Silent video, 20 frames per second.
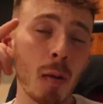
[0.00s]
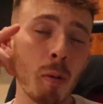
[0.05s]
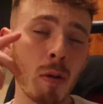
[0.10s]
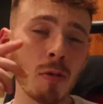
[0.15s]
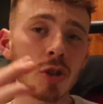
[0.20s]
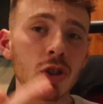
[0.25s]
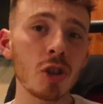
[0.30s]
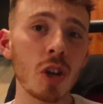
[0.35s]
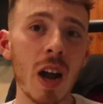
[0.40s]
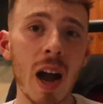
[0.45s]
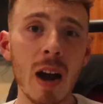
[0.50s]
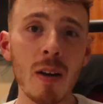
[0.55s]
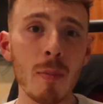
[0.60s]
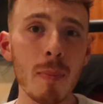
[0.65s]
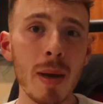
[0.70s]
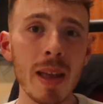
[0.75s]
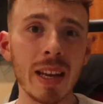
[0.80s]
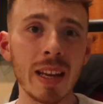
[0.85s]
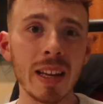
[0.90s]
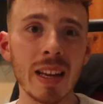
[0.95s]
I won't show you how
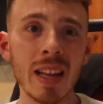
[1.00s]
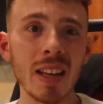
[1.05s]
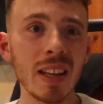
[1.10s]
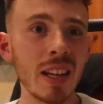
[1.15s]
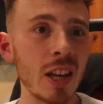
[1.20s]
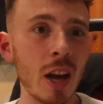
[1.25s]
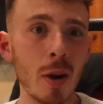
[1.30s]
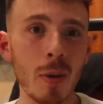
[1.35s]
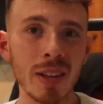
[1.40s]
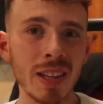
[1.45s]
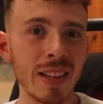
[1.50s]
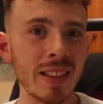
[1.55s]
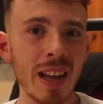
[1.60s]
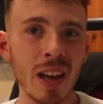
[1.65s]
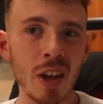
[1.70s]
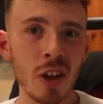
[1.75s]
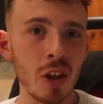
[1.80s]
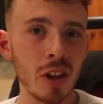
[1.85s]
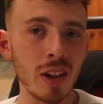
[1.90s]
I'm making it, you know, I did that